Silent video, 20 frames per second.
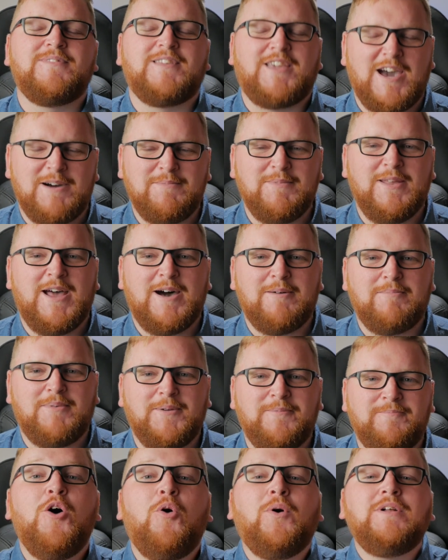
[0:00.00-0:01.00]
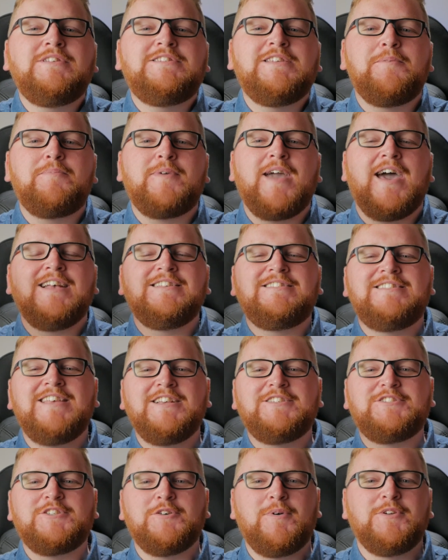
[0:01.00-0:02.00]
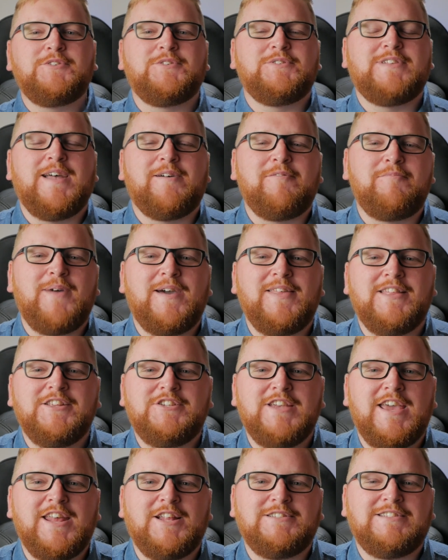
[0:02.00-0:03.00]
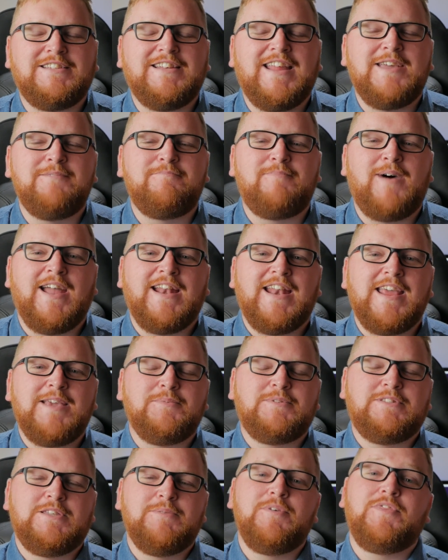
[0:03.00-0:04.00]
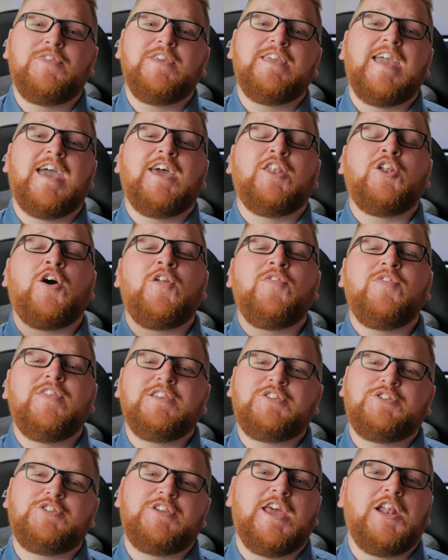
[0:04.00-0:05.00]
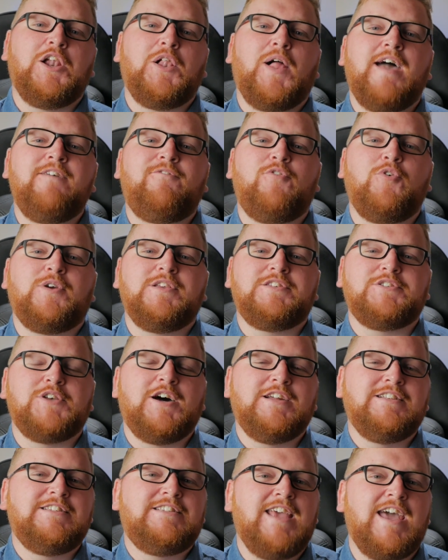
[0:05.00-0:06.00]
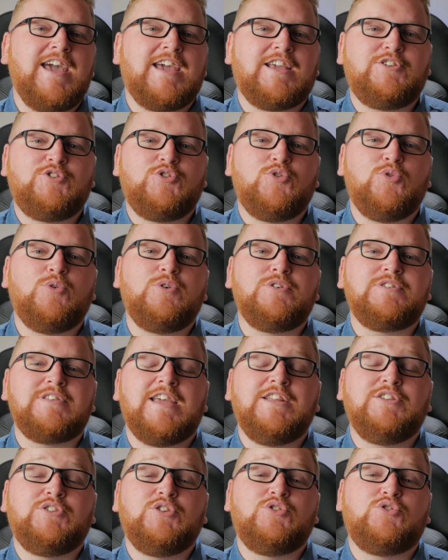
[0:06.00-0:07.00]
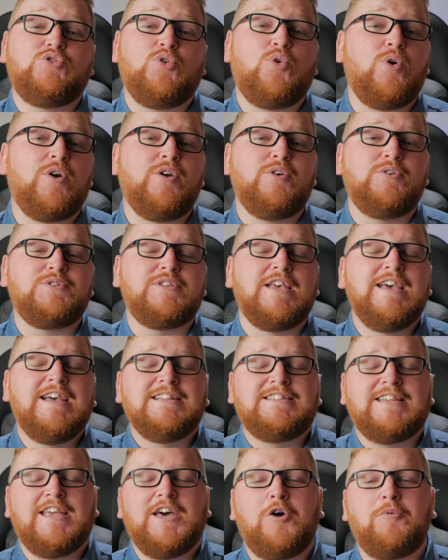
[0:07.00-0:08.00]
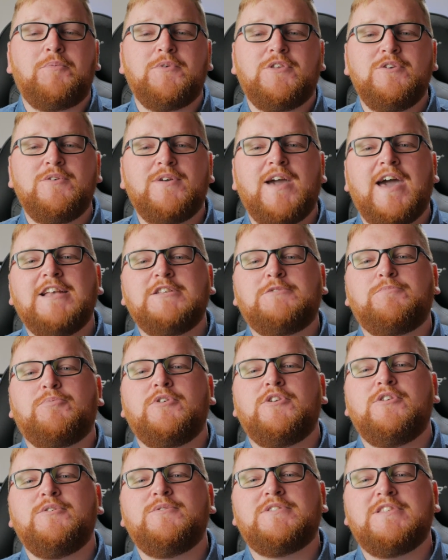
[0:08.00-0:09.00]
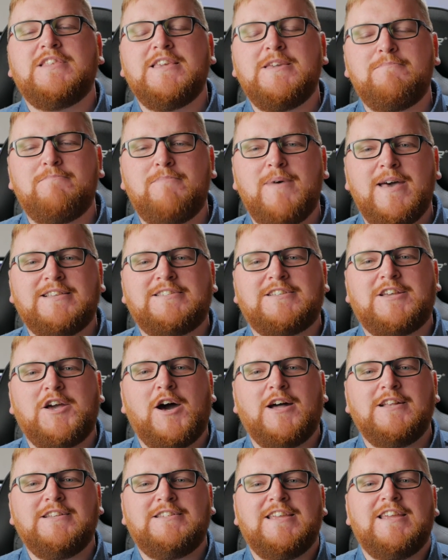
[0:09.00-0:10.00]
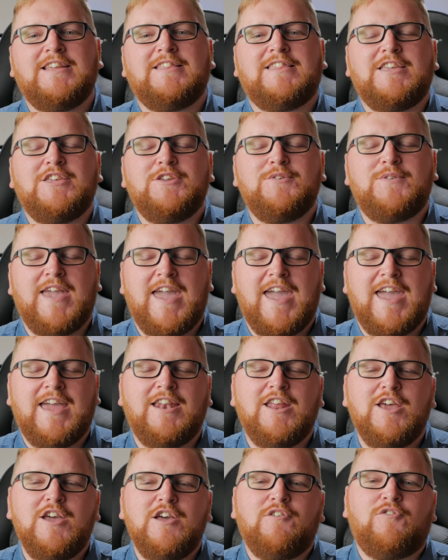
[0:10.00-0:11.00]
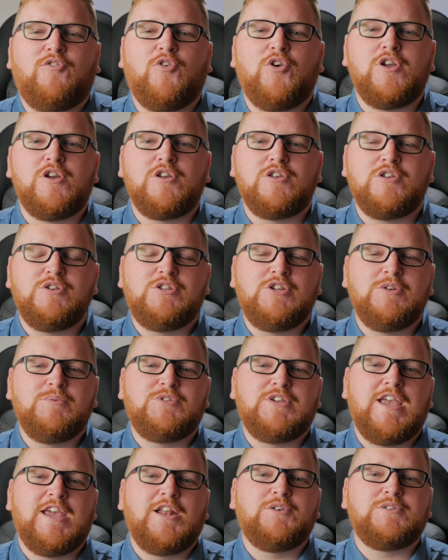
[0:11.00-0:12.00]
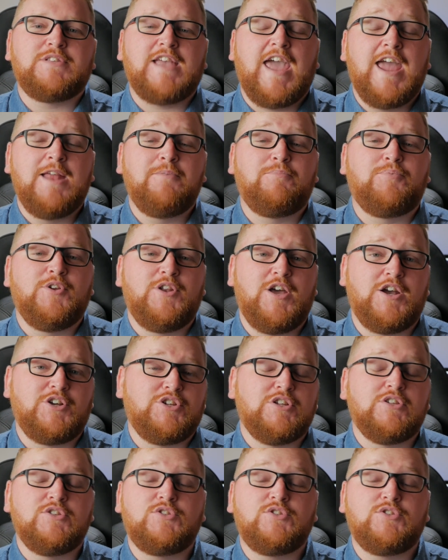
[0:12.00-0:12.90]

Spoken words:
Coming up. What's up, guys? Thanks so much for stopping by the channel today. My name's Timothy, and on this channel I focus on tech, tools, and tutorials to help you guys produce the best content that you can for your YouTube channels and production.